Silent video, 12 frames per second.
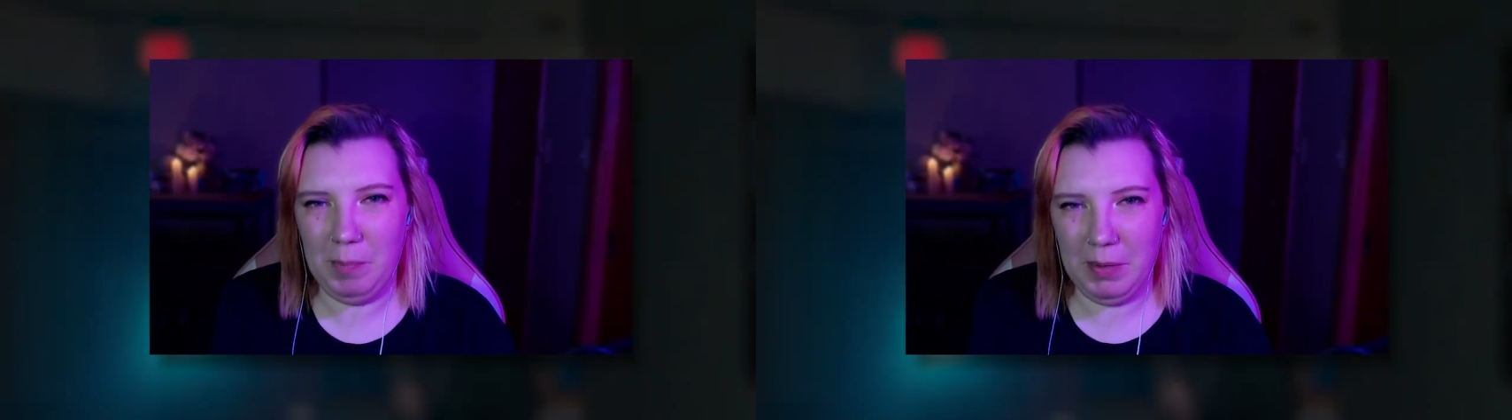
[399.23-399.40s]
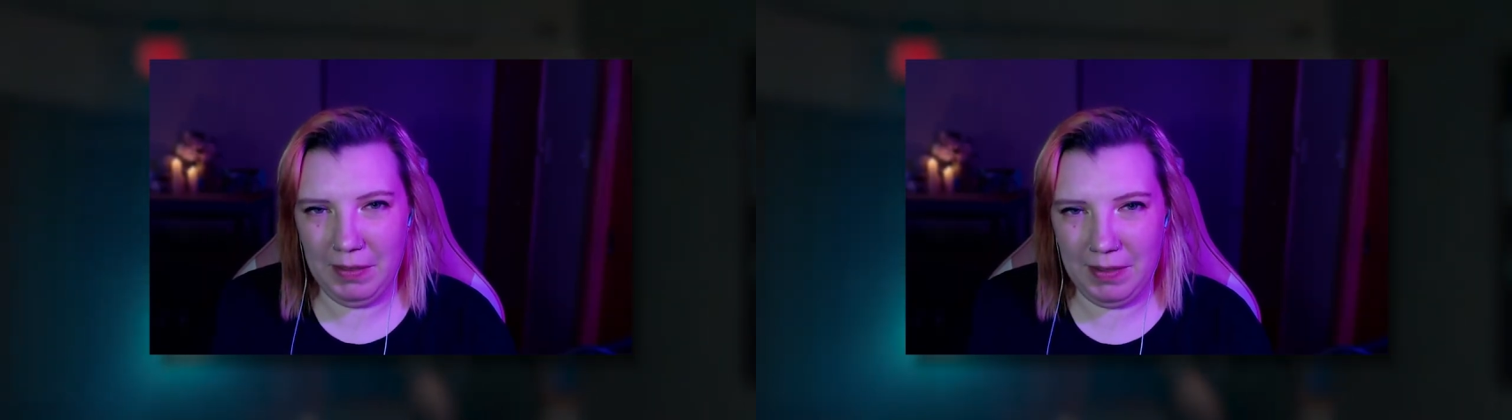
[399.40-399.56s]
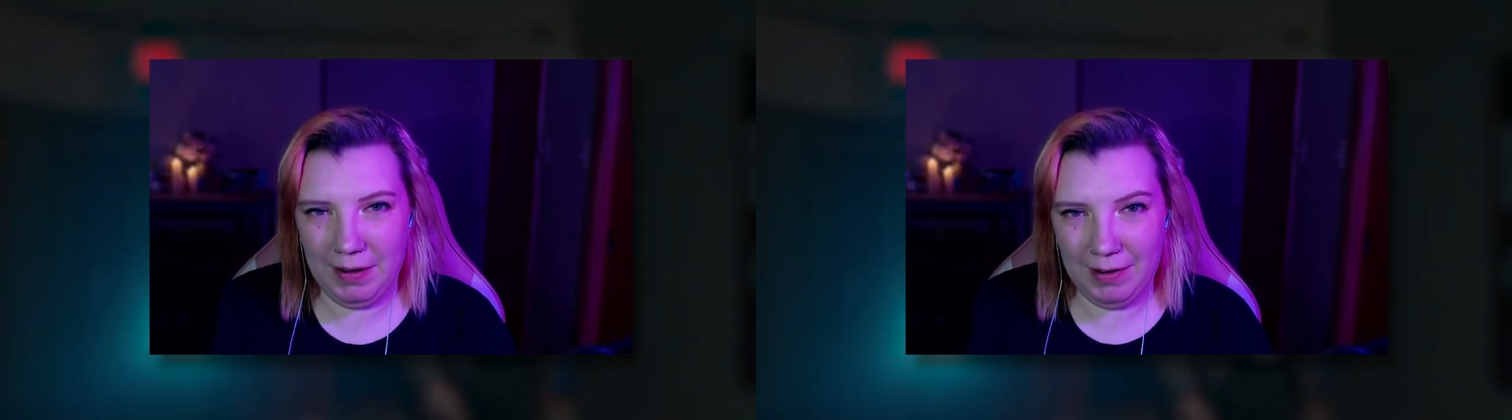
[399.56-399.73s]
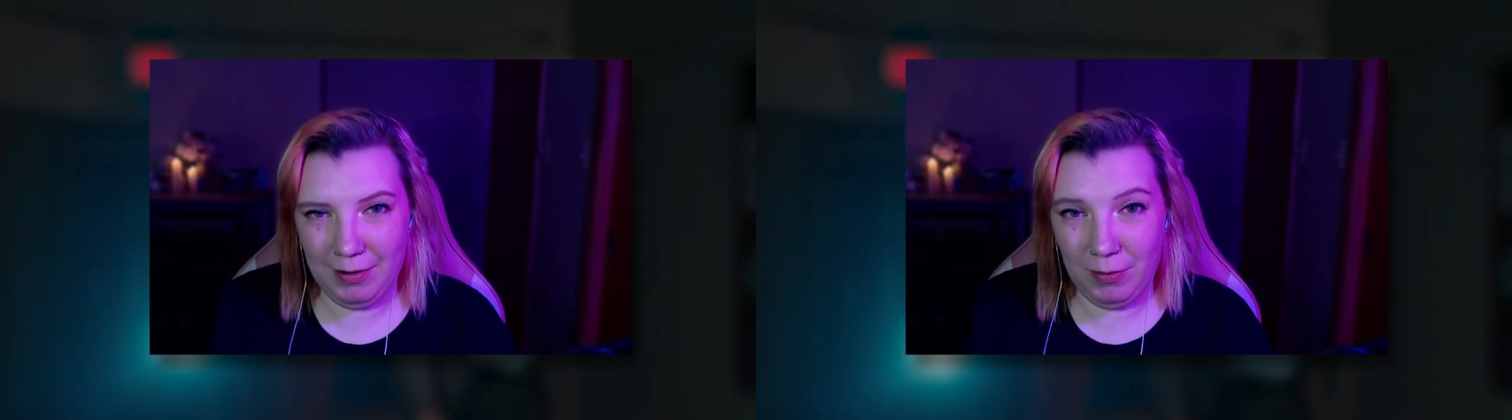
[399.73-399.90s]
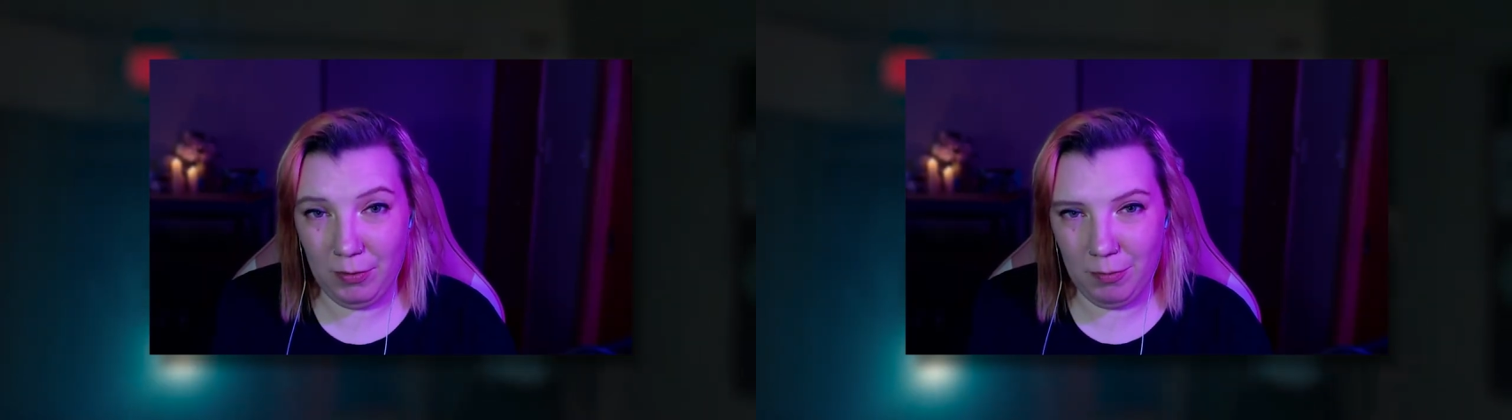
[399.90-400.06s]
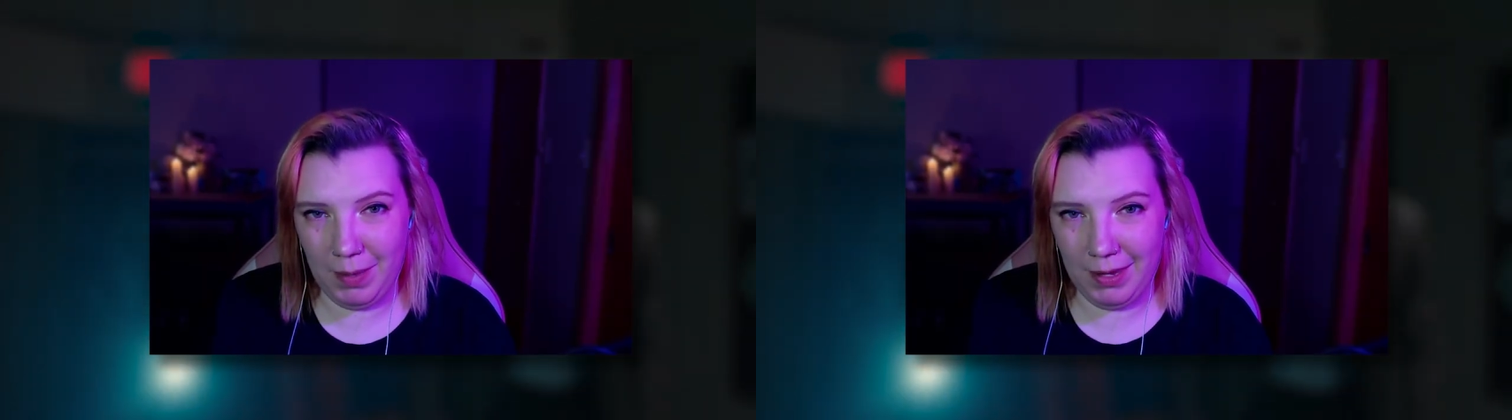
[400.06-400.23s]
be there,
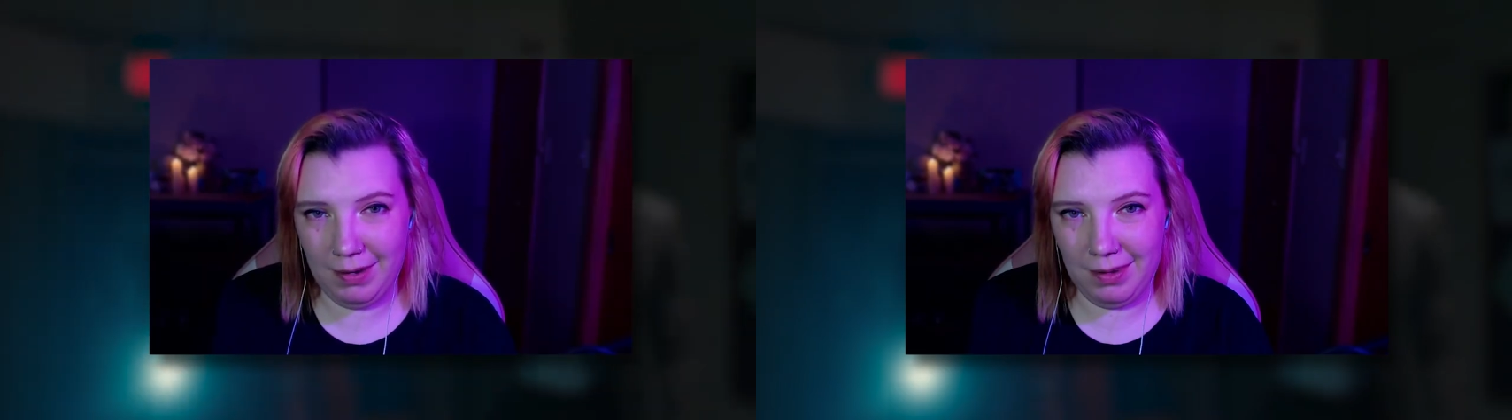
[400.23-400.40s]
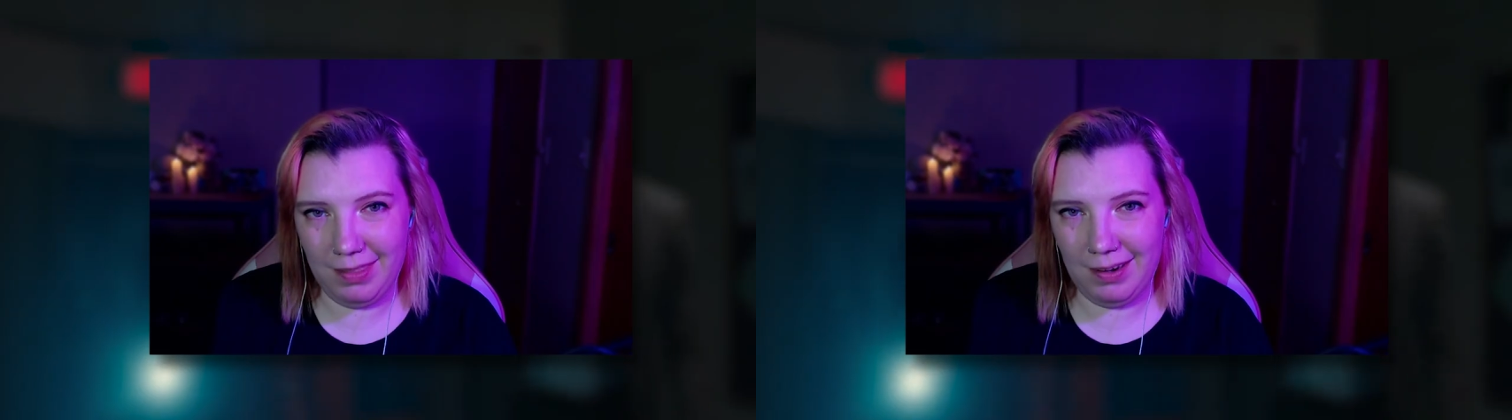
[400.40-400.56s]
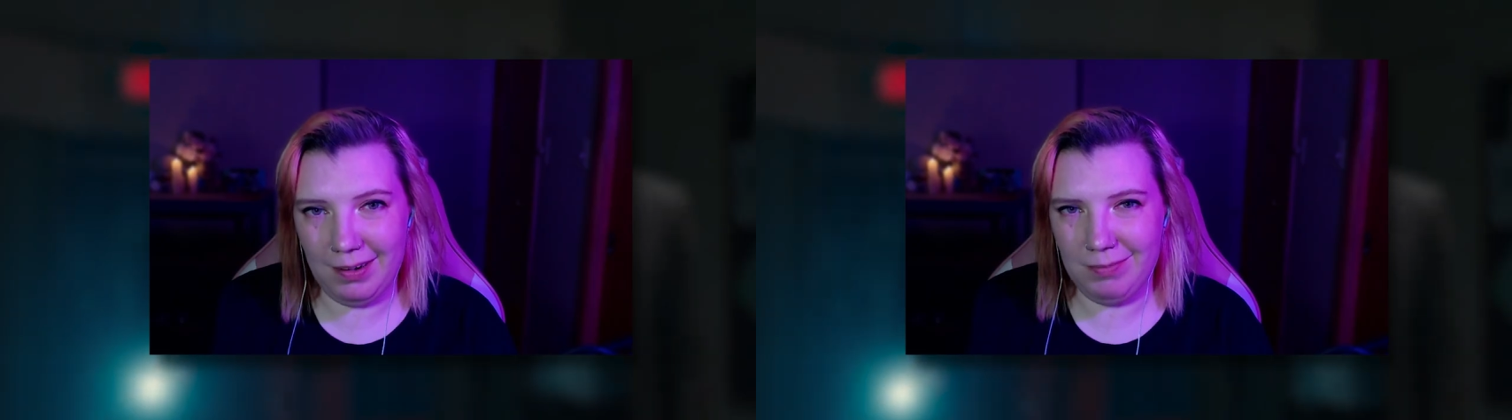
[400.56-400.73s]
you spend there.